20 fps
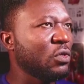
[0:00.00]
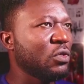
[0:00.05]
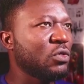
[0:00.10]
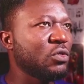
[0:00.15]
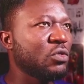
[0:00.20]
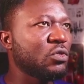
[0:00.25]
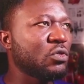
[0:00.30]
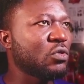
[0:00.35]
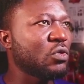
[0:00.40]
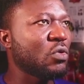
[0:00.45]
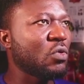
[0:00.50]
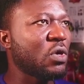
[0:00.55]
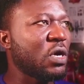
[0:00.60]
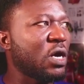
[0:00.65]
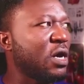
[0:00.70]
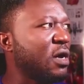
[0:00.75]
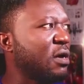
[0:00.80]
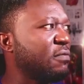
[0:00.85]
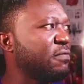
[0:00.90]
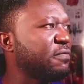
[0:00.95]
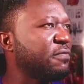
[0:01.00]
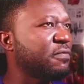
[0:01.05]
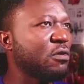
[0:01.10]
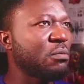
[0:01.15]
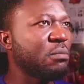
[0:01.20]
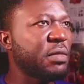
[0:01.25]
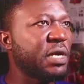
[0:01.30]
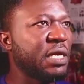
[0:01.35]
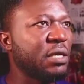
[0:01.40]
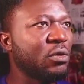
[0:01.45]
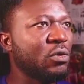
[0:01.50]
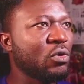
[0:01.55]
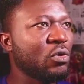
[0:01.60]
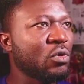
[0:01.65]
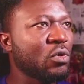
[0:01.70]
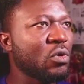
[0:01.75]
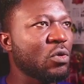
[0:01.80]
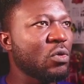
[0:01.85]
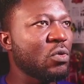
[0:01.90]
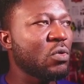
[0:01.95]
So, for my
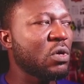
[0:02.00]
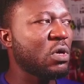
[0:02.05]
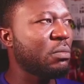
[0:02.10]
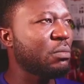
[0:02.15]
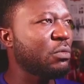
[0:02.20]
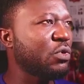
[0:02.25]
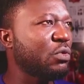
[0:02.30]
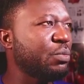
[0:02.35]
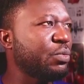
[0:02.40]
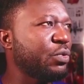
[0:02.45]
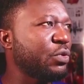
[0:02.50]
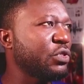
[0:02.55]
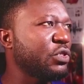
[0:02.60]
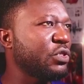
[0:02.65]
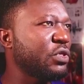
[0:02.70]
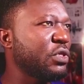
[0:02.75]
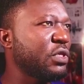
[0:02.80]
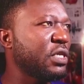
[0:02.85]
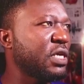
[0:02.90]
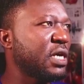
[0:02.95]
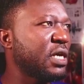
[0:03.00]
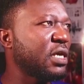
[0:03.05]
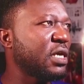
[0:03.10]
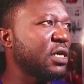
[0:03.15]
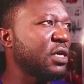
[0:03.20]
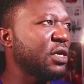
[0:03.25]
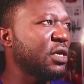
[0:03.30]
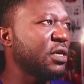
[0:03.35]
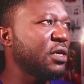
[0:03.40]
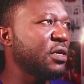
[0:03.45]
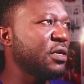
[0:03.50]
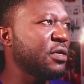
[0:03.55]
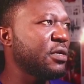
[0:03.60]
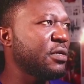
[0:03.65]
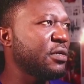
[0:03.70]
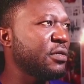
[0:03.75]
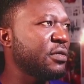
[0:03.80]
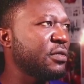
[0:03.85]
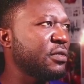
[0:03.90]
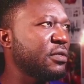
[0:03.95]
logo, I'm going to position that here,
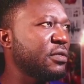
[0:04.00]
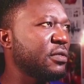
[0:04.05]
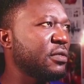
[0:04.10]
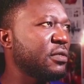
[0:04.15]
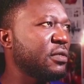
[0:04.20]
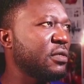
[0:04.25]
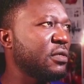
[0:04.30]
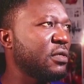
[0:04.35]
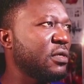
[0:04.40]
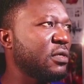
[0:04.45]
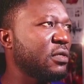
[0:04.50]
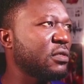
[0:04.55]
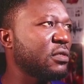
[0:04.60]
like